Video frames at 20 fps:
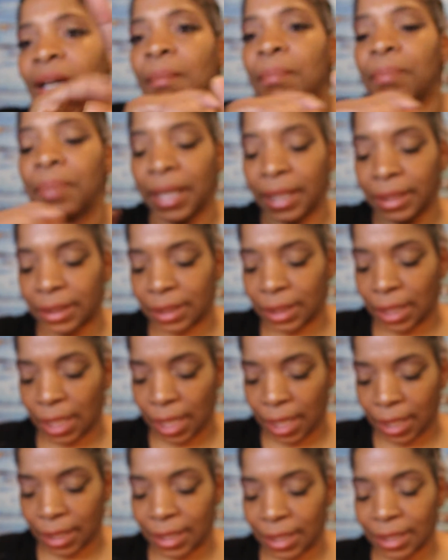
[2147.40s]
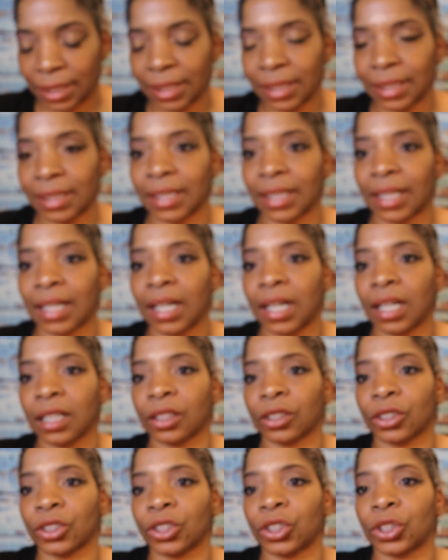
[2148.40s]
But this is the
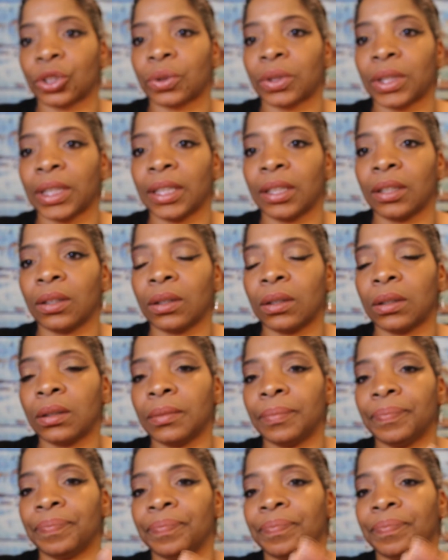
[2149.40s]
color Treacle,